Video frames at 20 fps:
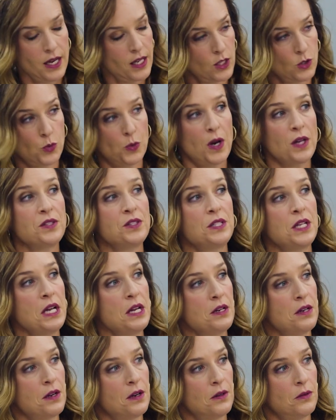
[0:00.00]
because we're not
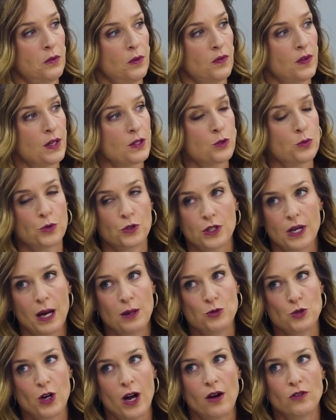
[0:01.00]
staying here, we've got some more
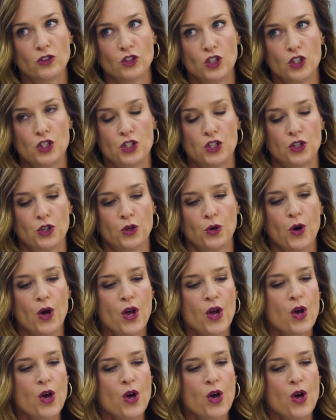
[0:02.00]
time travel to do.